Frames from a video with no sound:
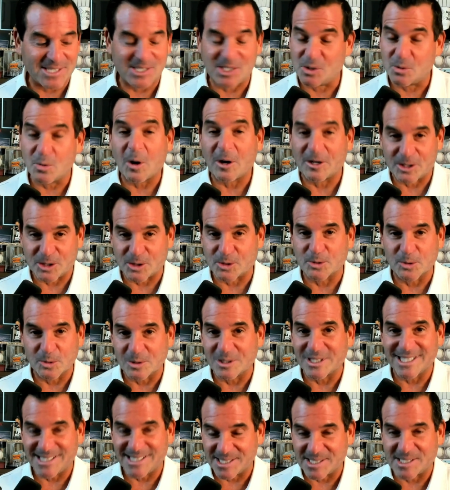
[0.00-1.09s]
you are truly
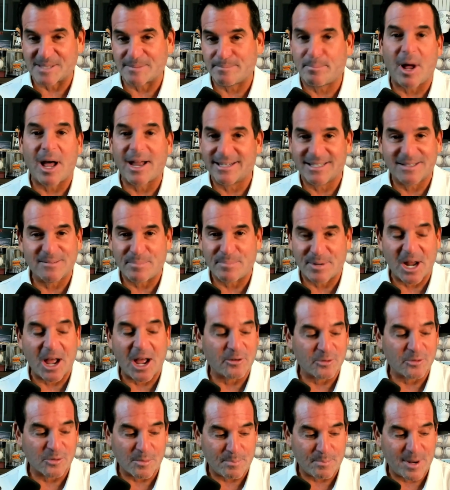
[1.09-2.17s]
despondent
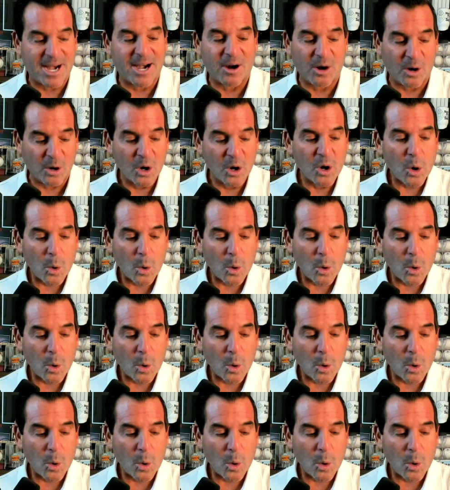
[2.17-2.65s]
beyond repair